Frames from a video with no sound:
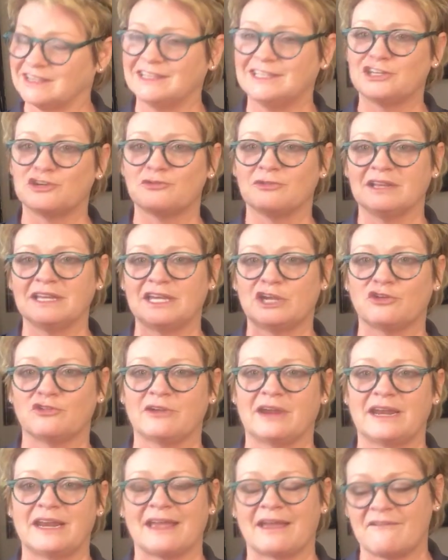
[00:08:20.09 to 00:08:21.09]
literally
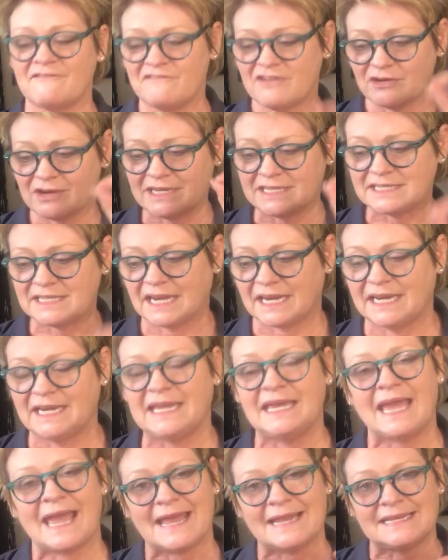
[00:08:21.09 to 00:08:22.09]
creating a very
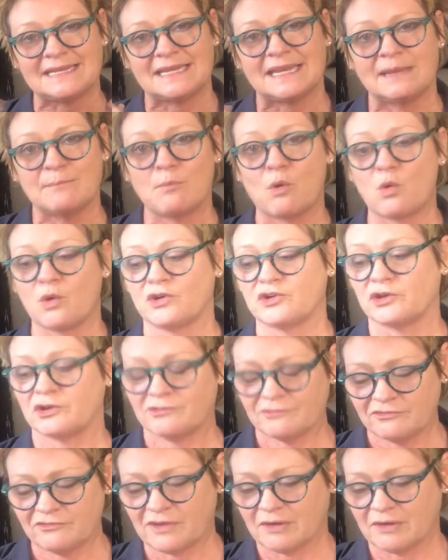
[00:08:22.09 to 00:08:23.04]
tidy ending border.